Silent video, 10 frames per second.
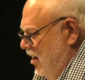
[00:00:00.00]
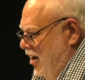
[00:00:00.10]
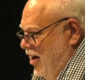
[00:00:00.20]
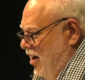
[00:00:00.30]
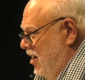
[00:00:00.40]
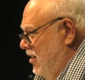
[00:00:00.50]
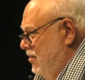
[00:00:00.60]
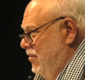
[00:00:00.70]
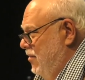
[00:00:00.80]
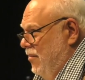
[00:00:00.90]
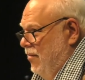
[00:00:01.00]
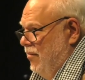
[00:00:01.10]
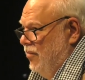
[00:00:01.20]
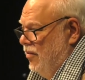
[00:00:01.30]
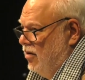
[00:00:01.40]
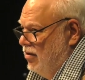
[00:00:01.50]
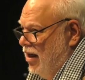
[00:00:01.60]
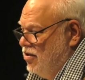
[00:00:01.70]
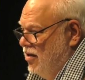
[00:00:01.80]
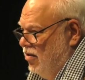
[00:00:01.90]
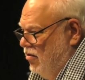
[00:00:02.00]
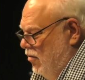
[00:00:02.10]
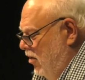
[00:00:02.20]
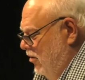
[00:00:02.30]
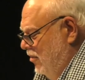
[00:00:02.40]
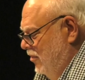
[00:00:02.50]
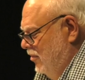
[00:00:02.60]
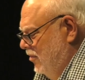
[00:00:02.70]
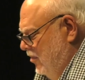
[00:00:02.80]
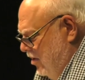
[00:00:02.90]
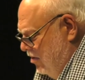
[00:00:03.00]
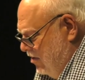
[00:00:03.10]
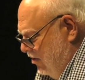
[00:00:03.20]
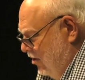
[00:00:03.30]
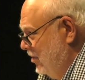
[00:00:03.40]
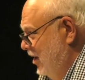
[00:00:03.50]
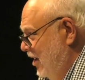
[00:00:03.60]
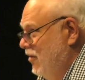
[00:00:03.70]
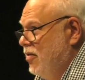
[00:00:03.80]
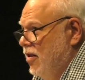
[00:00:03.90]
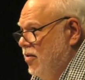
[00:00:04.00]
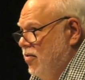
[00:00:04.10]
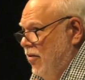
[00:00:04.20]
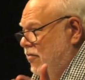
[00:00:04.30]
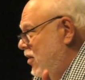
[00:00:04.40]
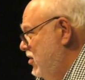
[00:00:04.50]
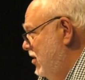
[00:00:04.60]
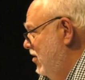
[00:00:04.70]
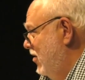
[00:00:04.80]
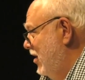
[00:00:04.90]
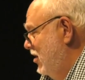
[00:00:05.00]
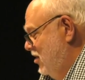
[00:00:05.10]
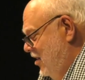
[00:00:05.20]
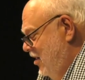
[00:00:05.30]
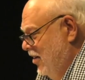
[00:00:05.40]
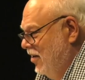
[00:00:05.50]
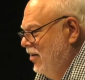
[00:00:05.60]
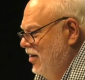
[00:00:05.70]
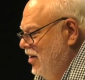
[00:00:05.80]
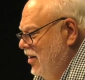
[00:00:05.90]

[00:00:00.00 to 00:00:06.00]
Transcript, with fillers: Uh, the collection has grown considerably even since we finished the installation here.